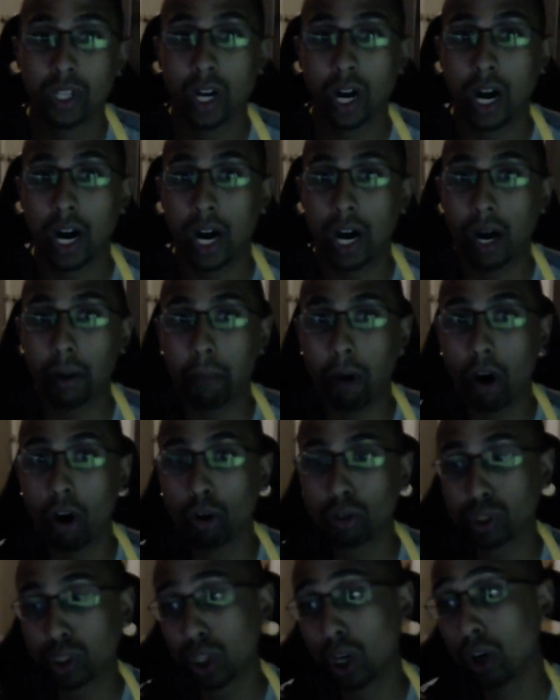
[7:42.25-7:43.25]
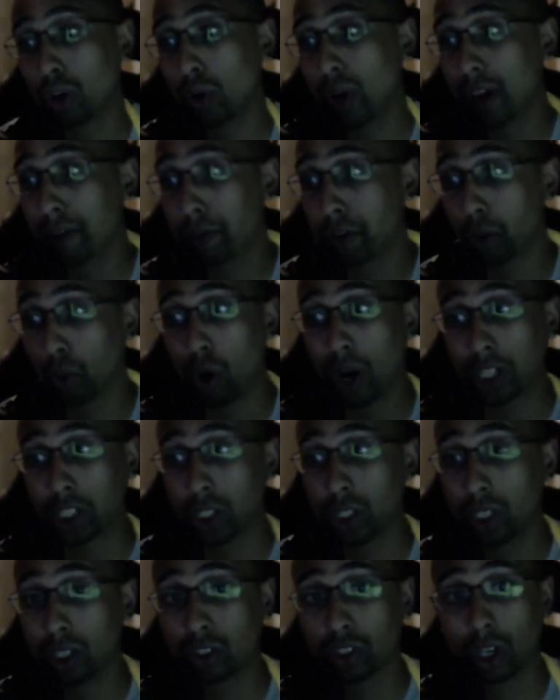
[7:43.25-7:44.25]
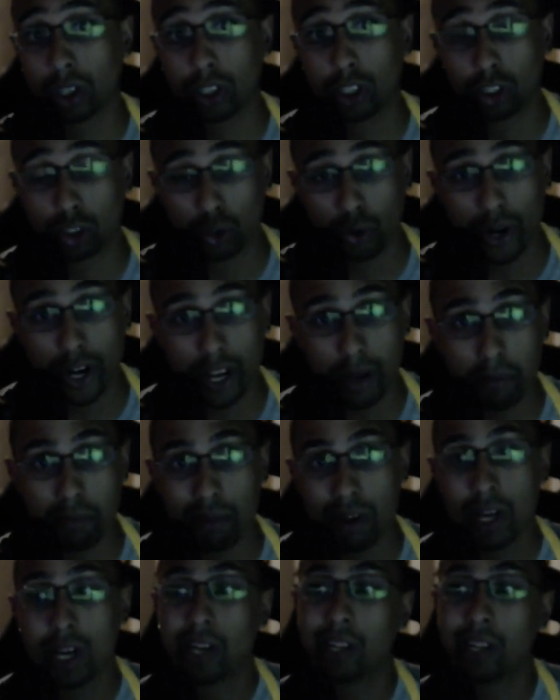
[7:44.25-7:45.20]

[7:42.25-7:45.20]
Um, also, if you're watching this on the stream,